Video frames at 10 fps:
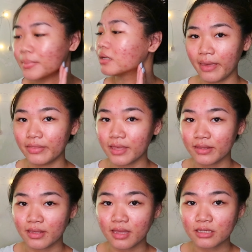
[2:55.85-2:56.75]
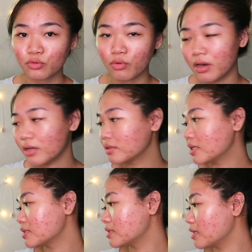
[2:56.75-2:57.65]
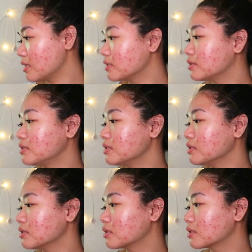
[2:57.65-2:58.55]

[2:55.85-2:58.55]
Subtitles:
And then the next one, this is the